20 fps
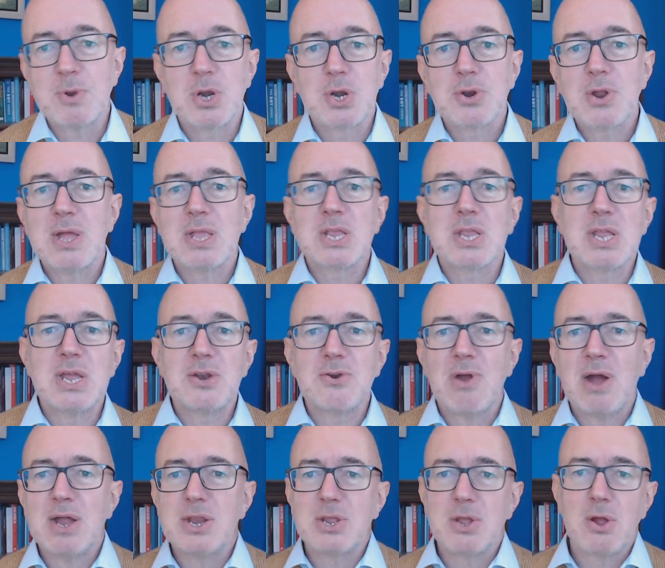Transgender
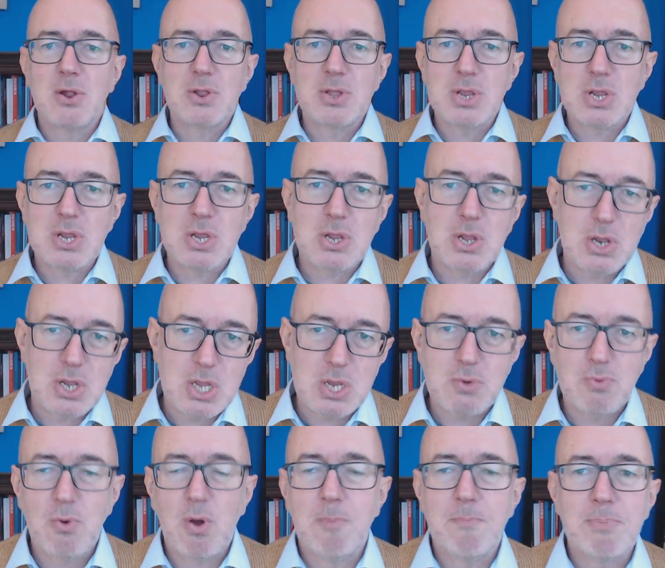ideology is going to
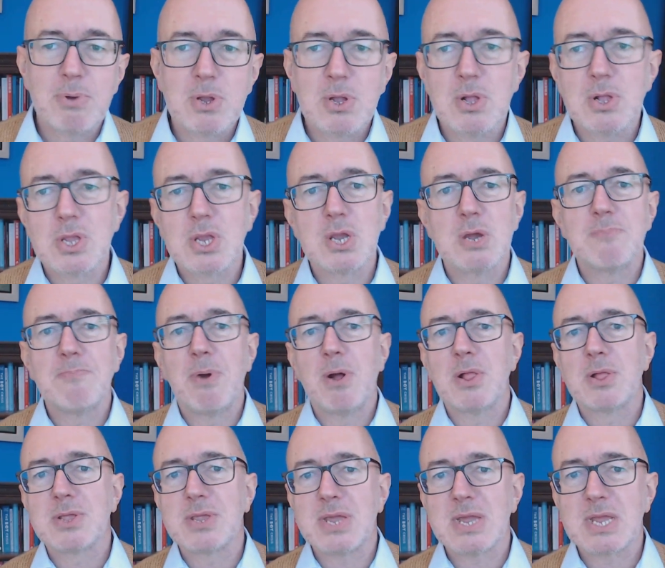swamp culture,
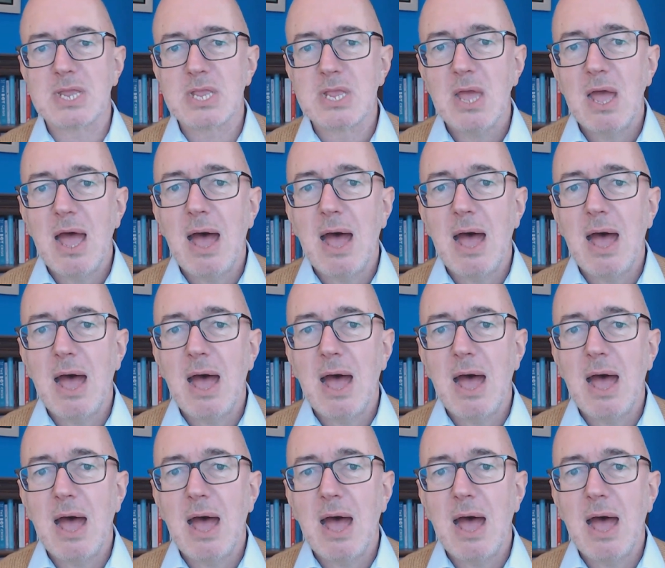politics,